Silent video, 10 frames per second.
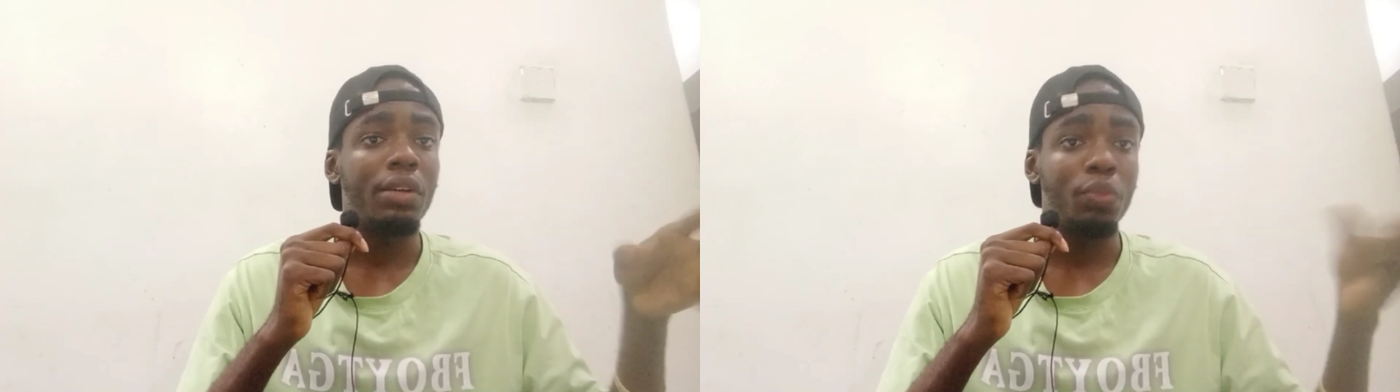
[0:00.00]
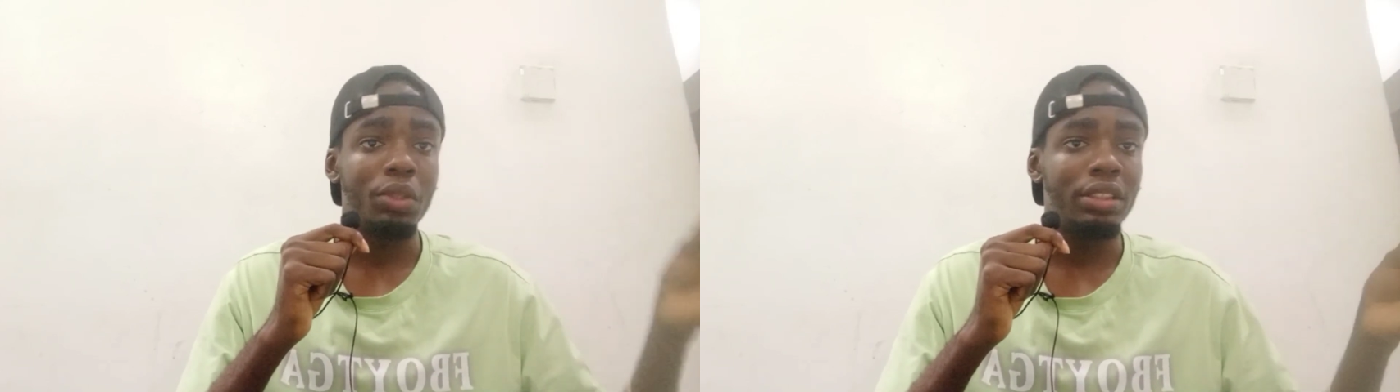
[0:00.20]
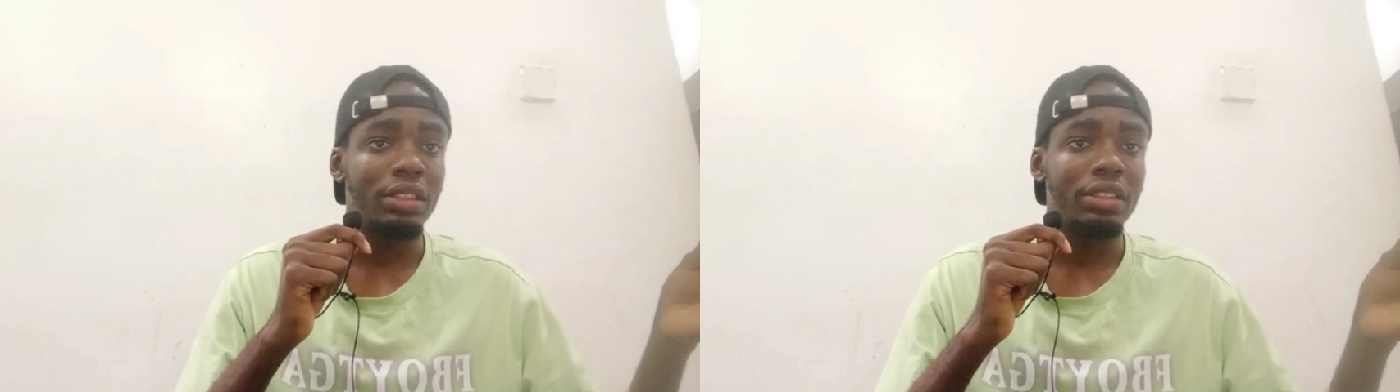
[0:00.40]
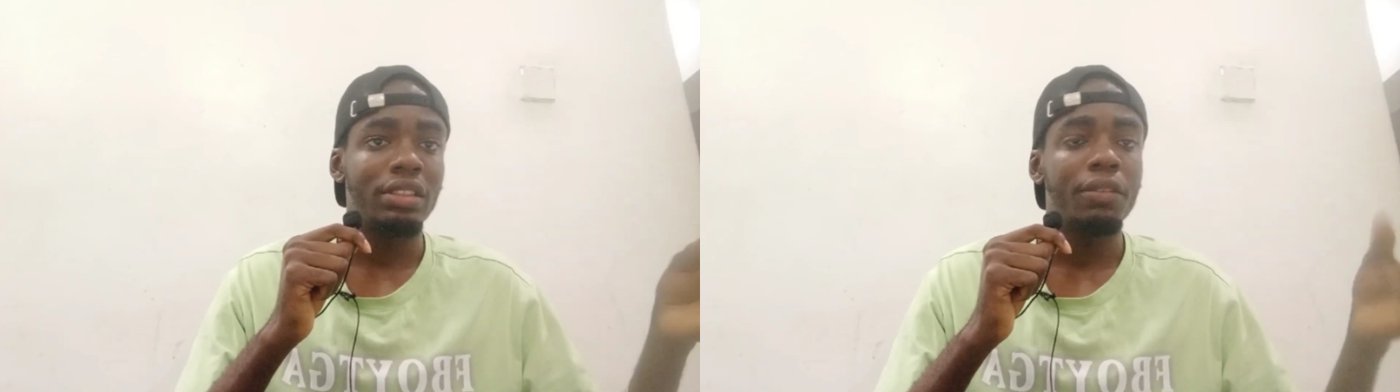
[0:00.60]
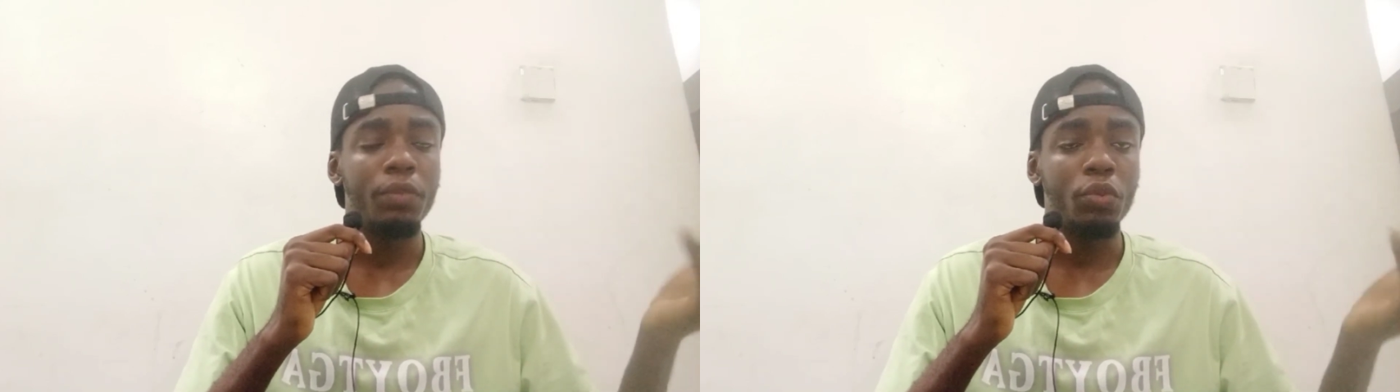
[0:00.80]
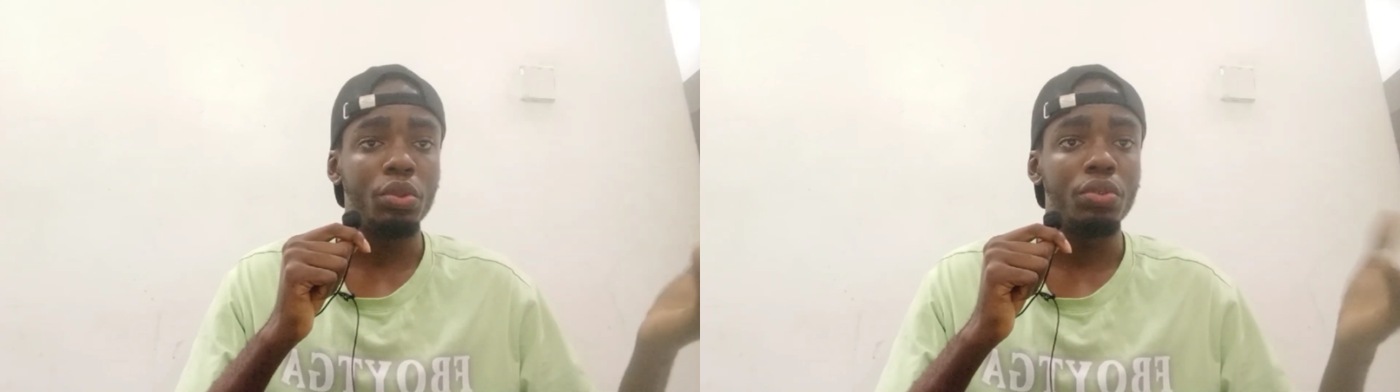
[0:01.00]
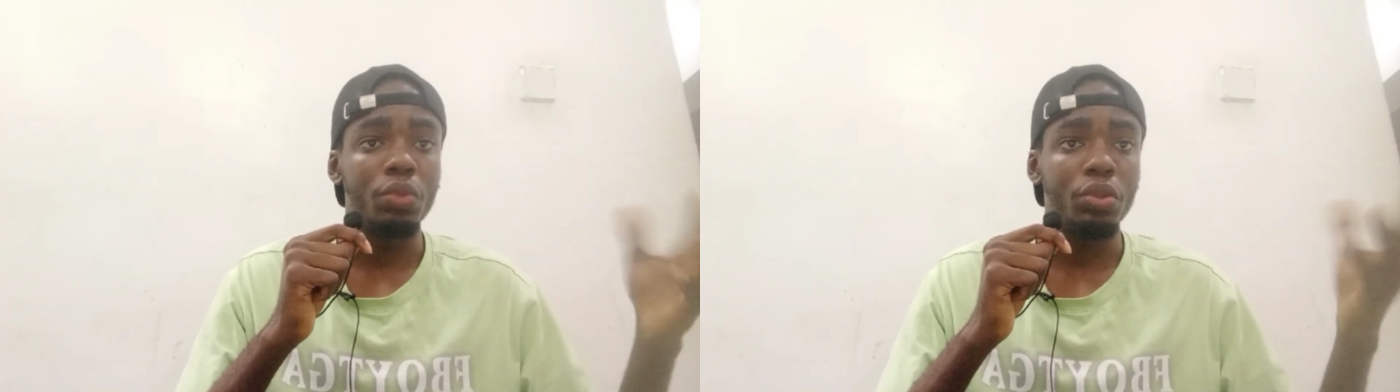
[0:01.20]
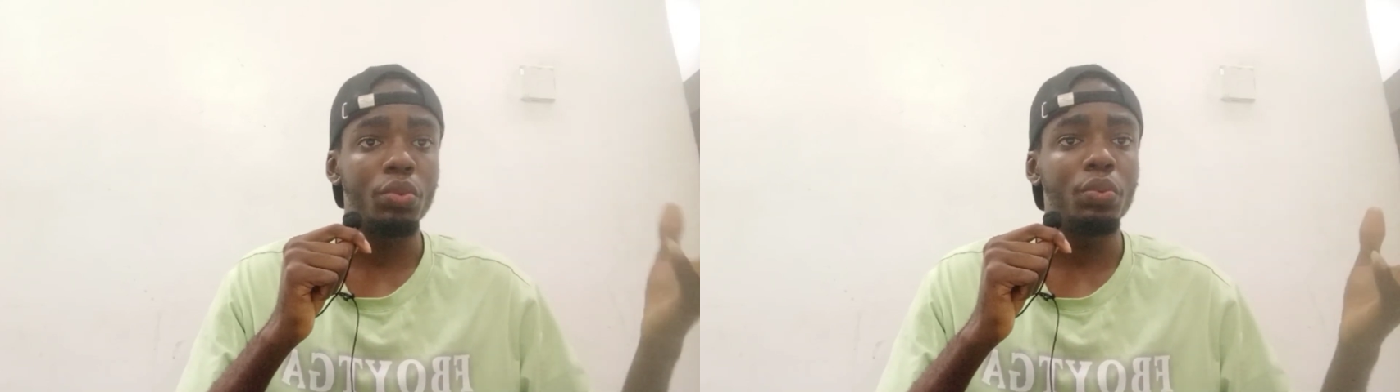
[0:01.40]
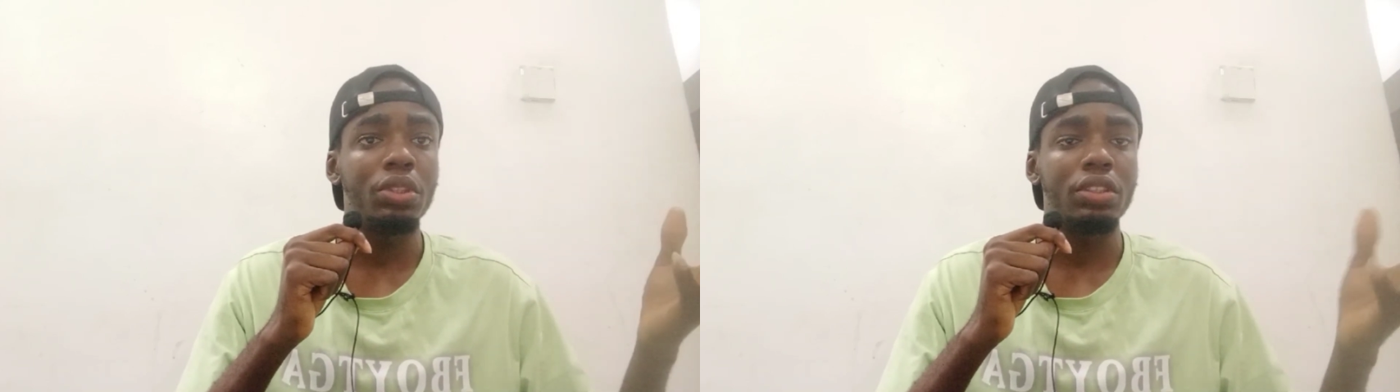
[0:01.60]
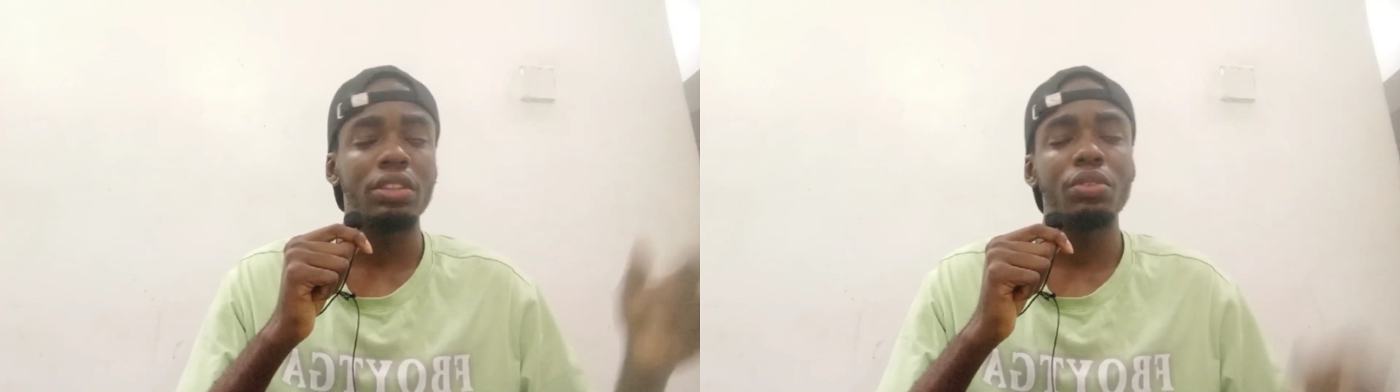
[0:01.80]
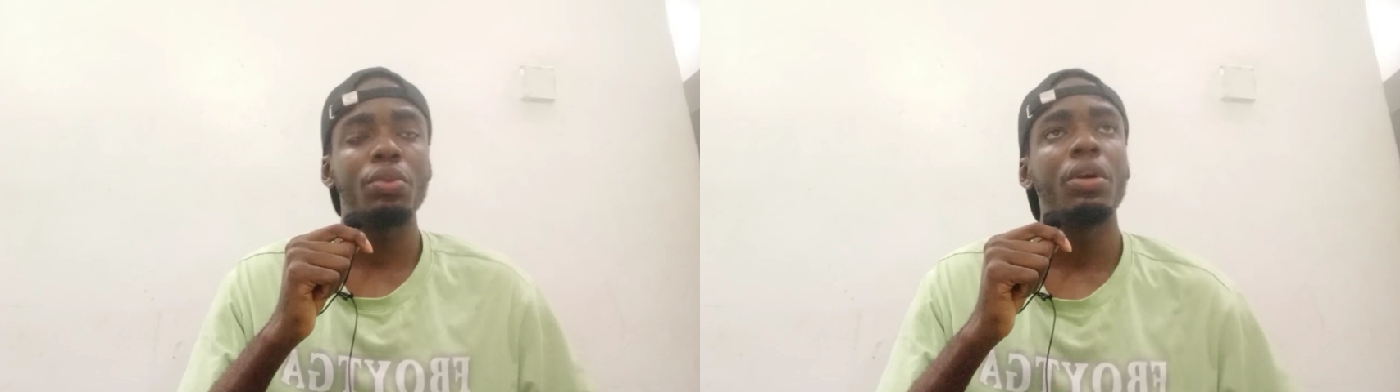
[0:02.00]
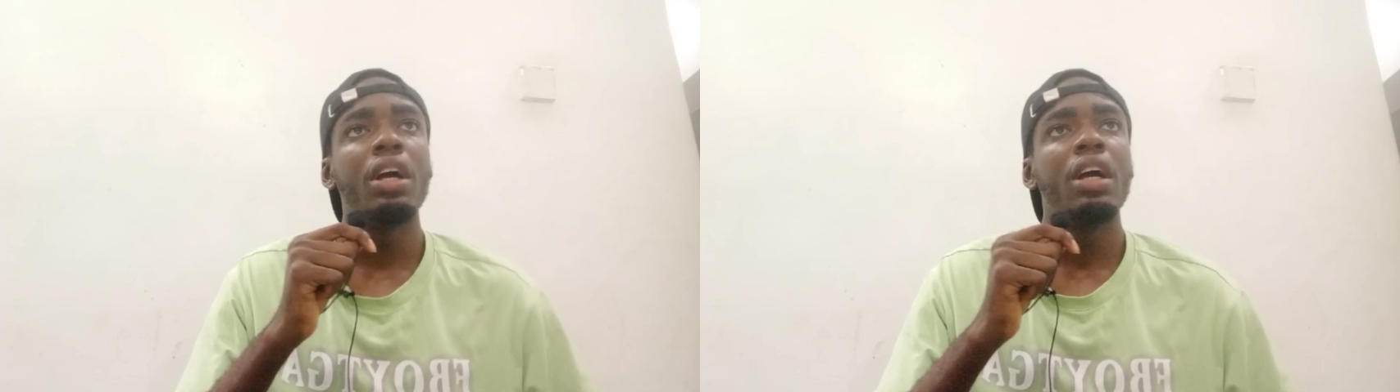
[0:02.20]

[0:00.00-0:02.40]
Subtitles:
quizzes. We do quizzes. So